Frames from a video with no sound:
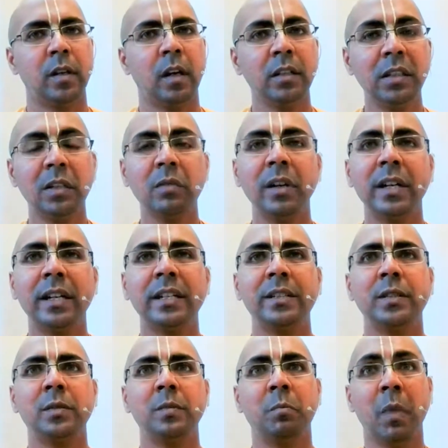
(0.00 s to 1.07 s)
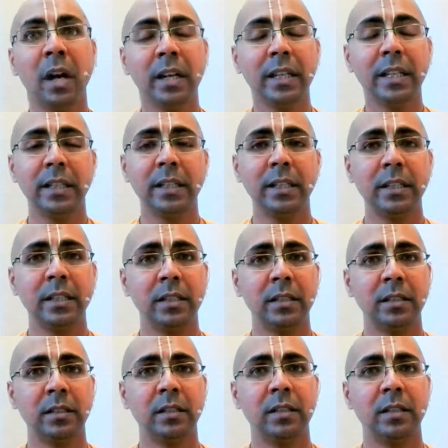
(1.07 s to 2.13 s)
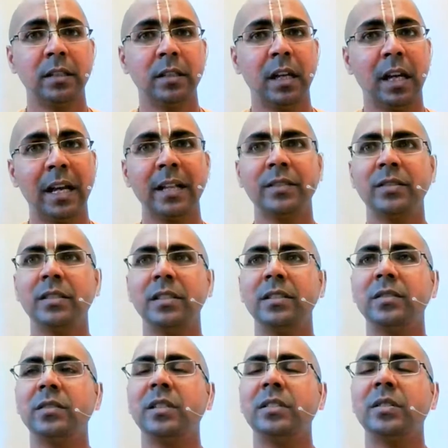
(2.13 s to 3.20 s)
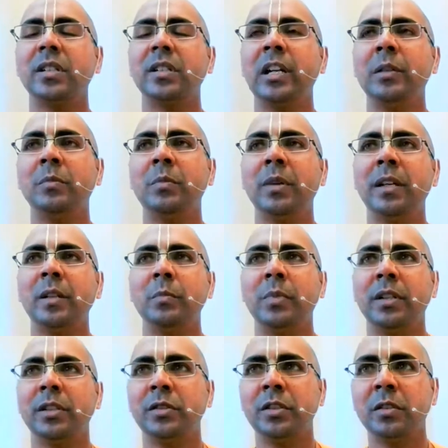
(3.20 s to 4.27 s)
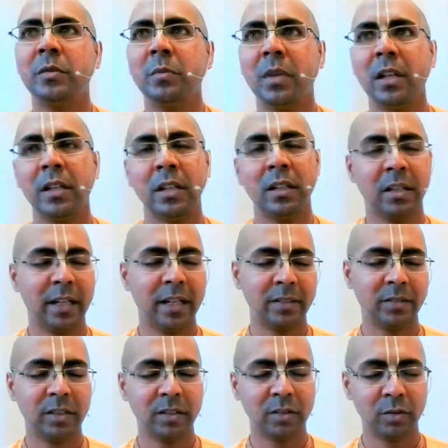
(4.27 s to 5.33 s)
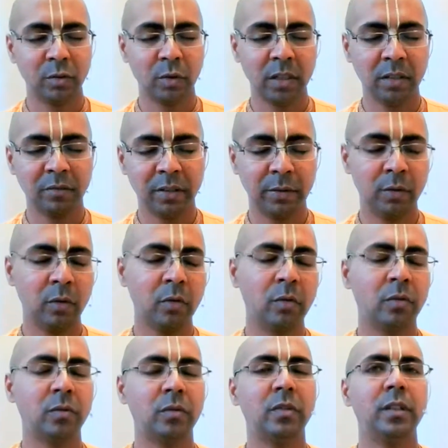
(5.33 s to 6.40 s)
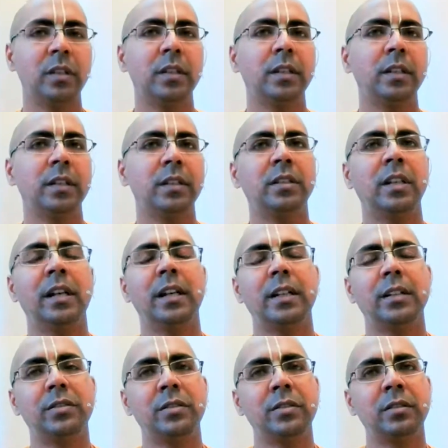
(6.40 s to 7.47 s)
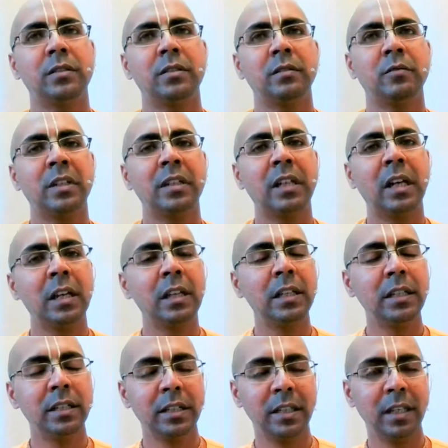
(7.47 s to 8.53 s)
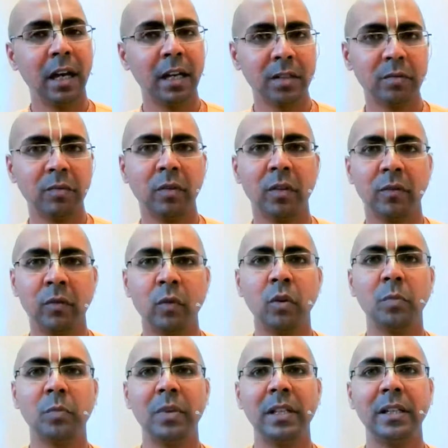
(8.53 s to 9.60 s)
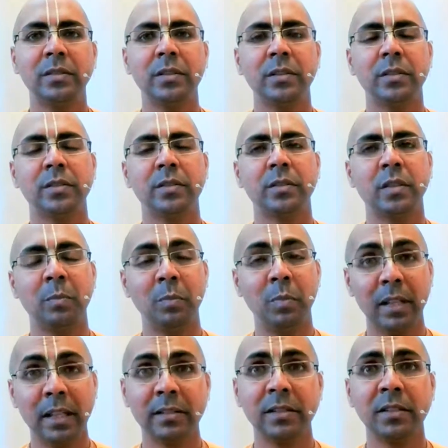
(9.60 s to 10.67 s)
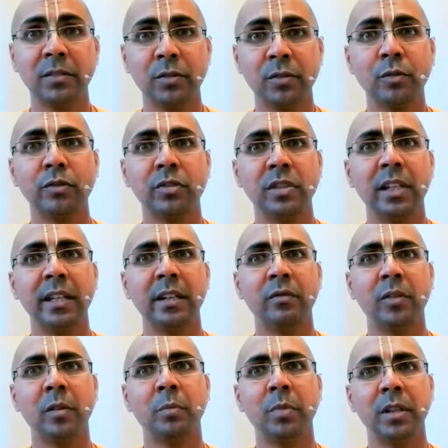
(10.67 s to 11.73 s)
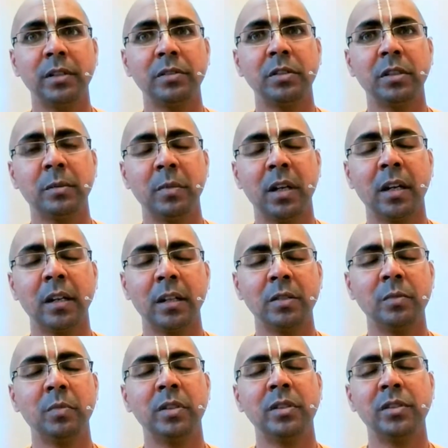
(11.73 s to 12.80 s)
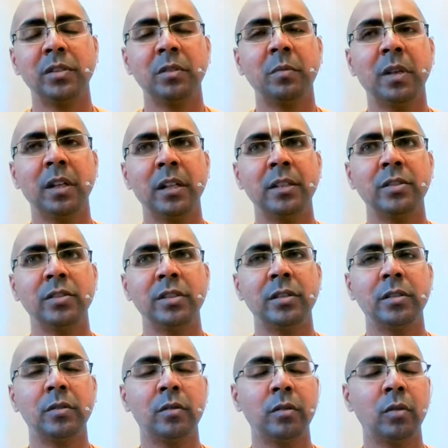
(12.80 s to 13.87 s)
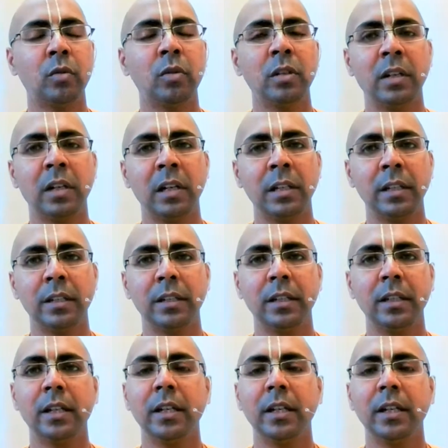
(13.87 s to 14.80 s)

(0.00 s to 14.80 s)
Otherwise, money, as it is described by Parikshit, as the story we know, that when Kali, he asked for 4 places, some places to stay from Parikshit Maharaj. Parikshit Maharaj, he told Kali